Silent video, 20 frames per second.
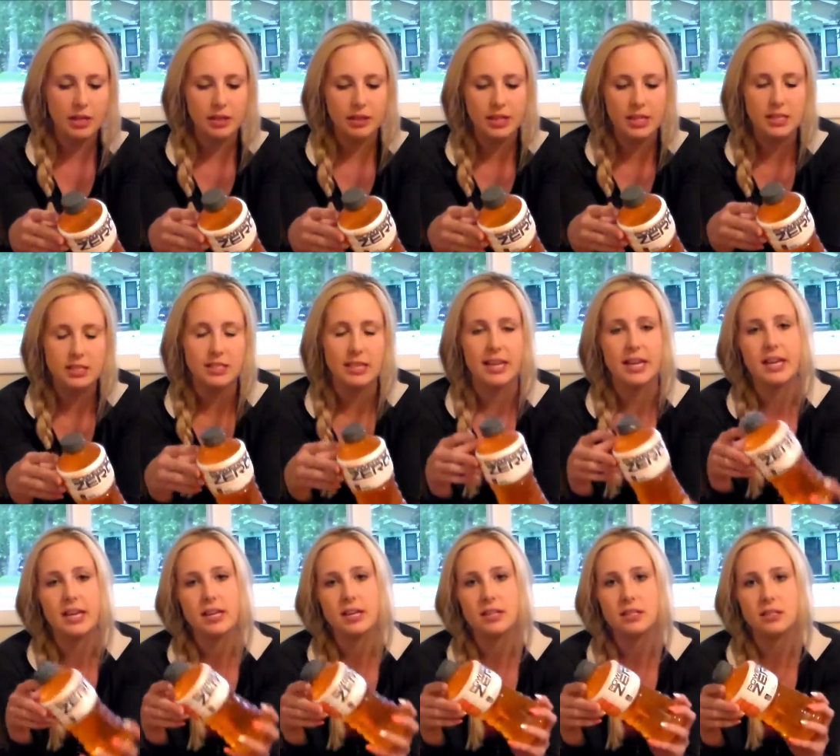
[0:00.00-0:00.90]
This
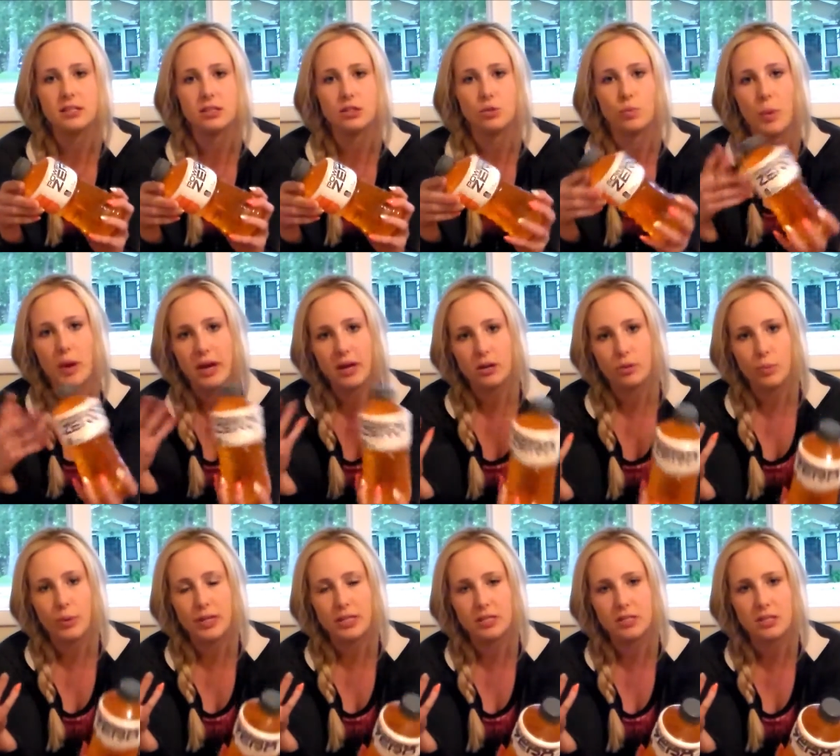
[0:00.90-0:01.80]
is
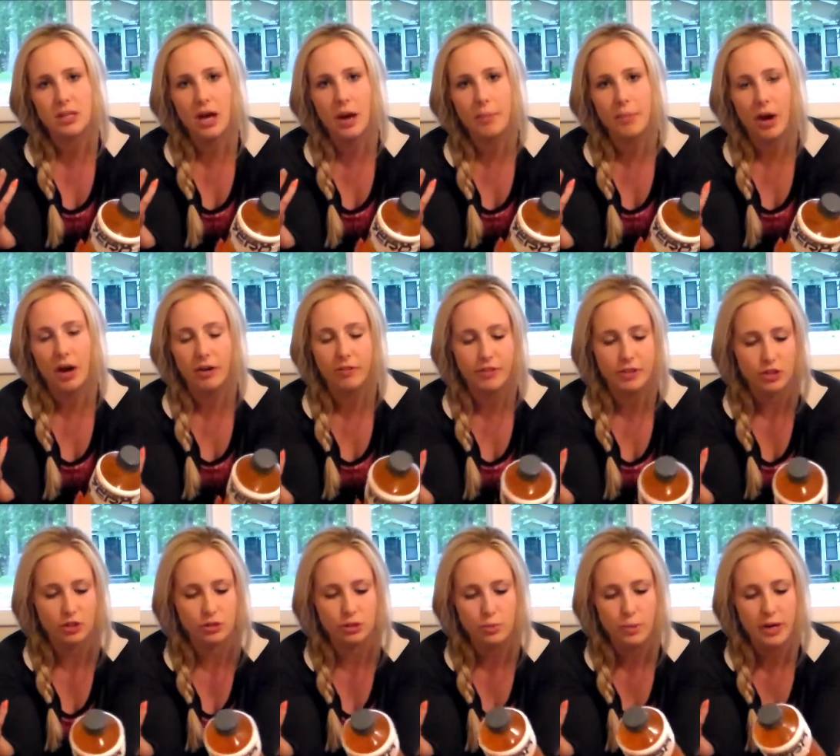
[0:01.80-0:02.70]
sweetened with some
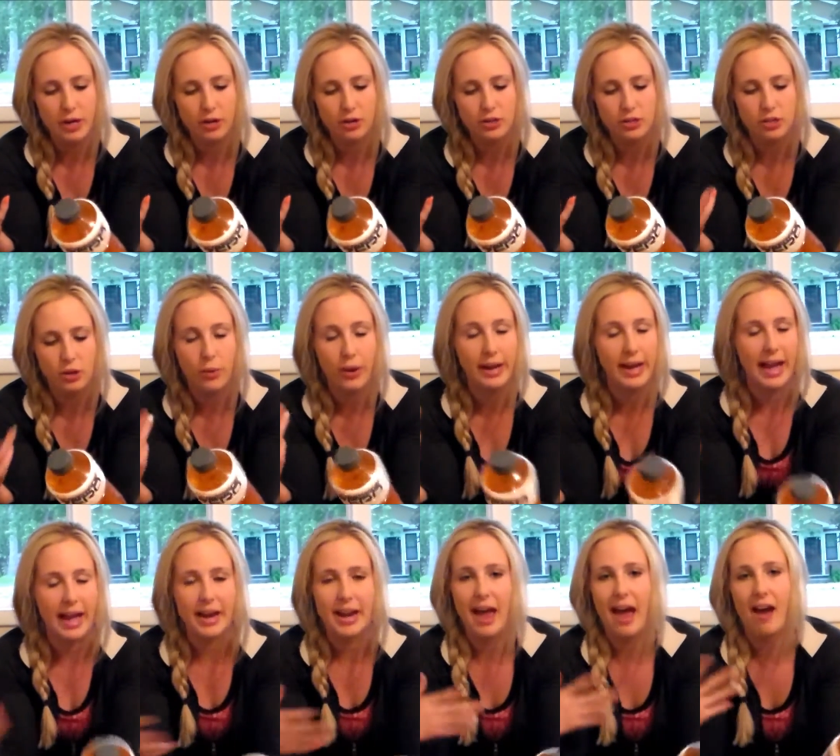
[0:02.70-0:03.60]
artificial sweeteners, so
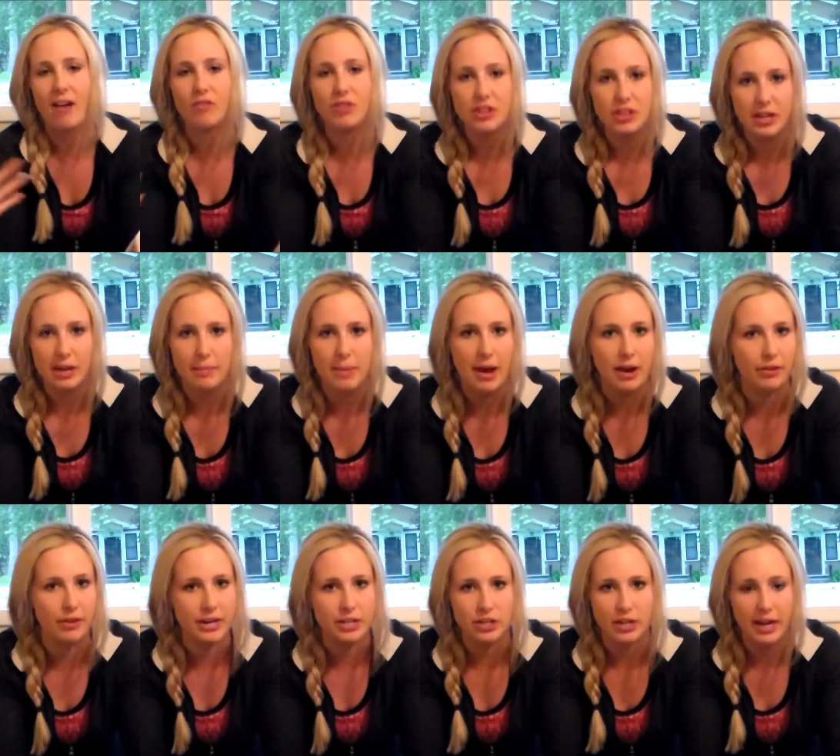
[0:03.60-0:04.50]
again, everything in
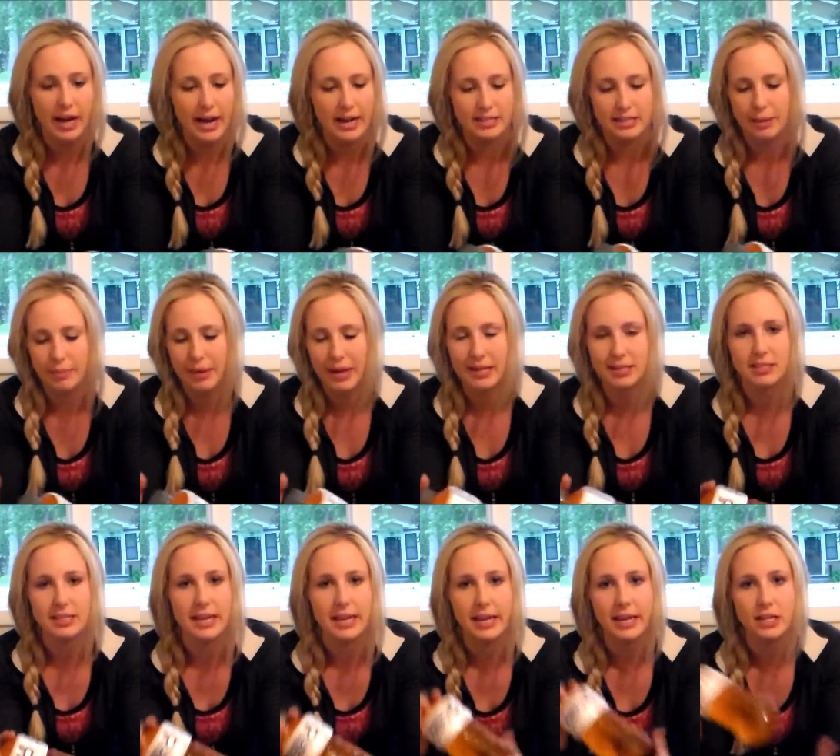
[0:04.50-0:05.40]
moderation, guys. I'm not
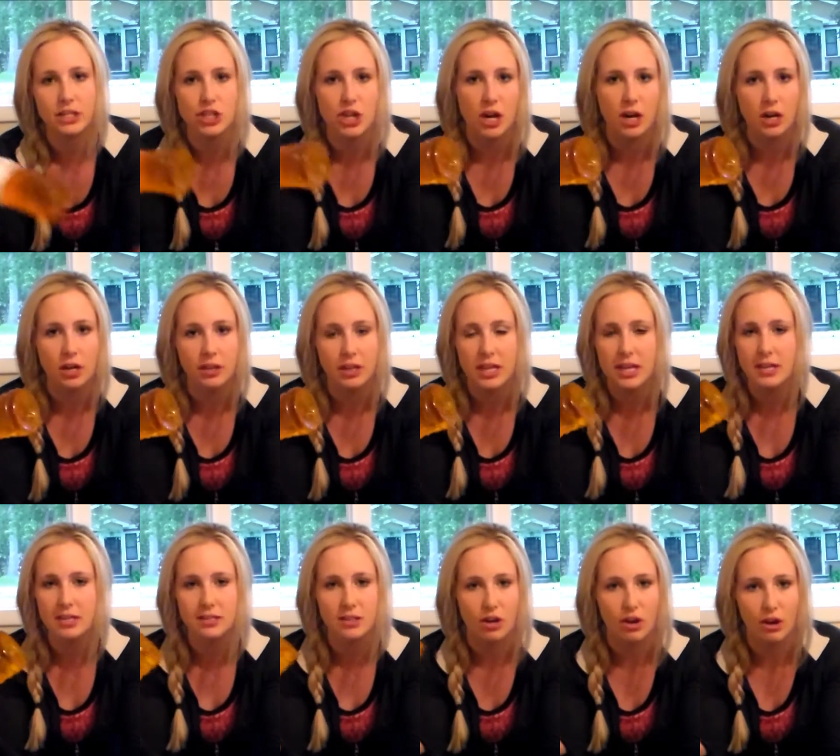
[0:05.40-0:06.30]
saying chug
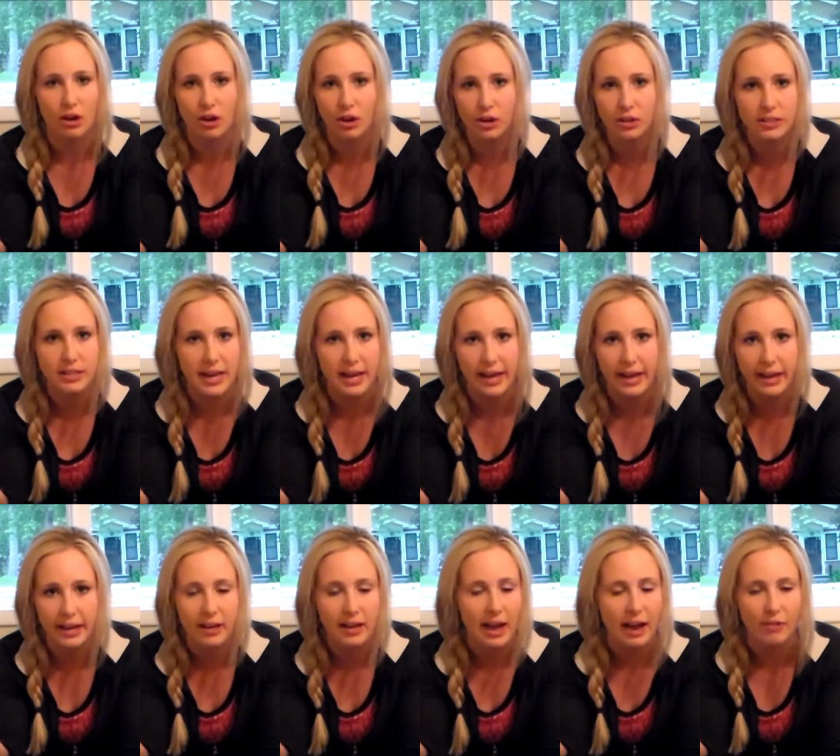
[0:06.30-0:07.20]
these all
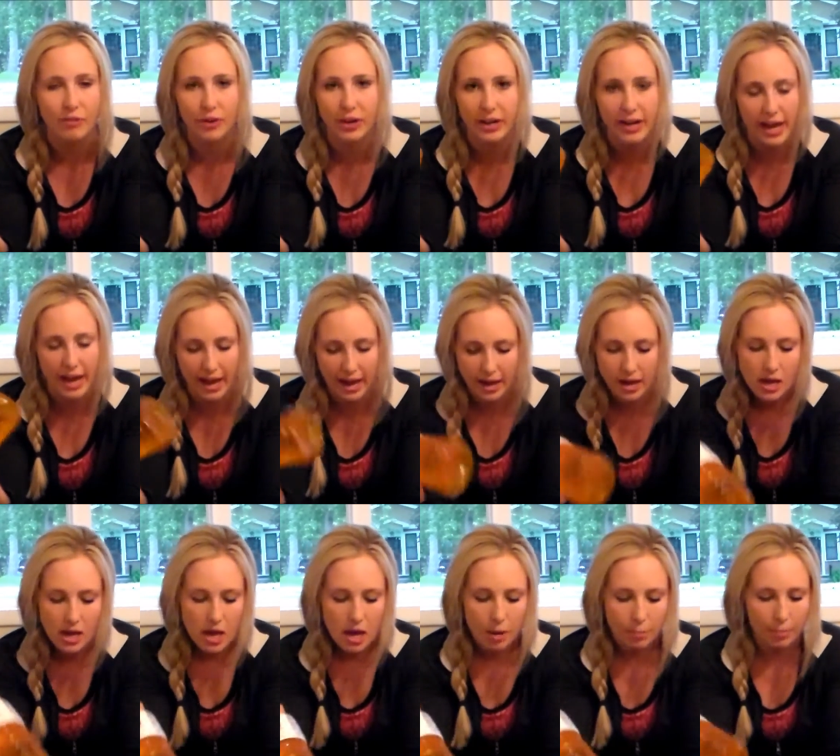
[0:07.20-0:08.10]
day, every day,
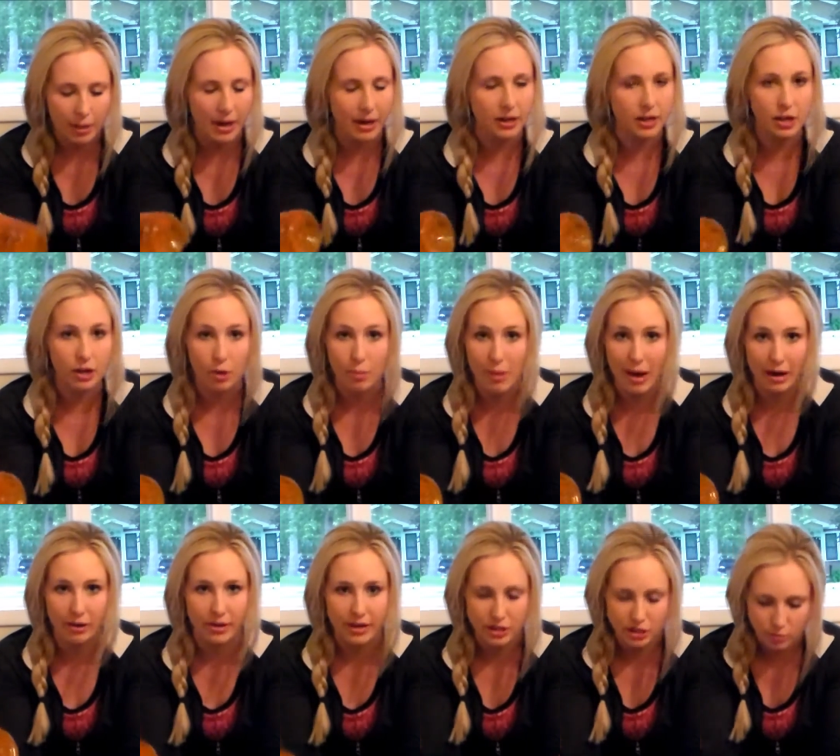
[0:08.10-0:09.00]
but, you know,
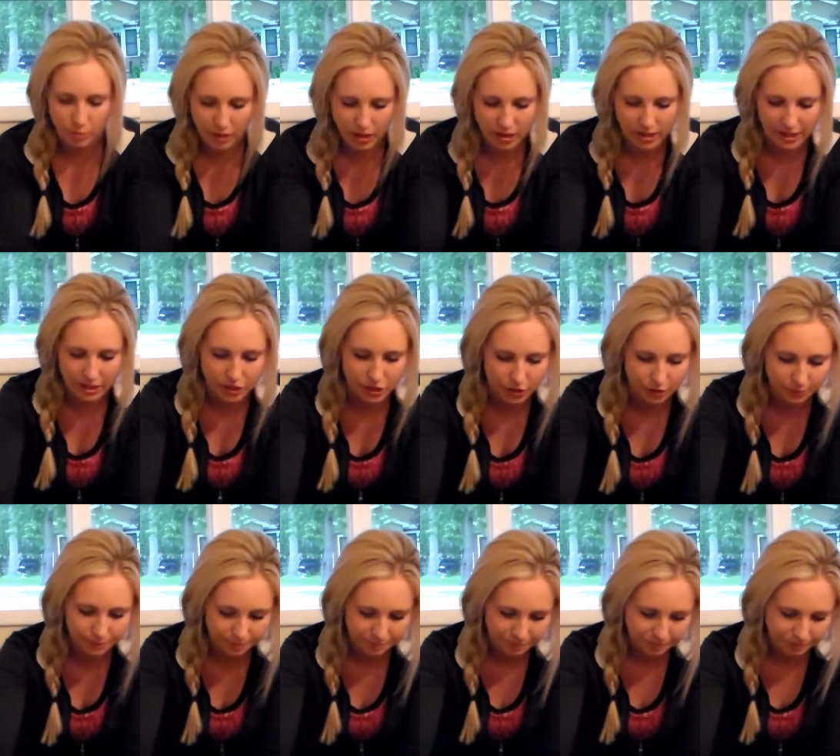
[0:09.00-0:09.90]
moderation when you need to.